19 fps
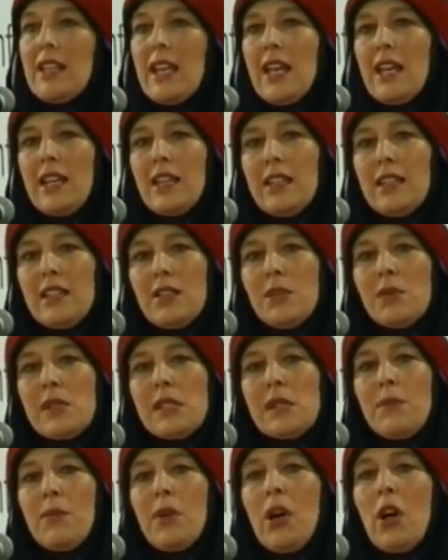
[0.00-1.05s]
And then there
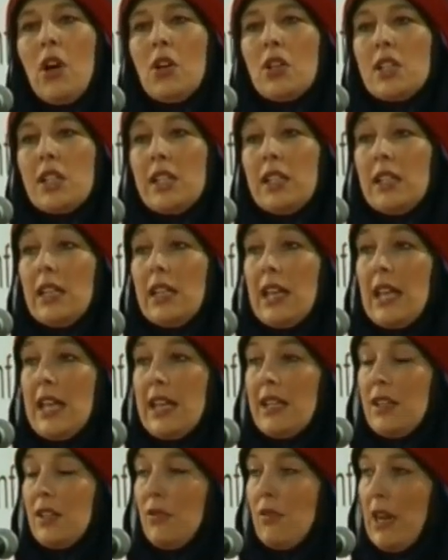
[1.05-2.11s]
was a parting
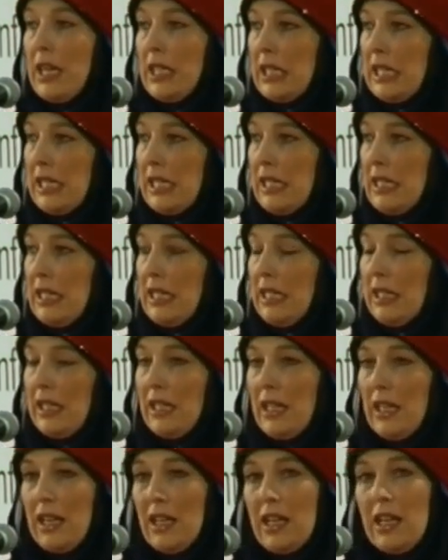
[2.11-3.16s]
like the Red Sea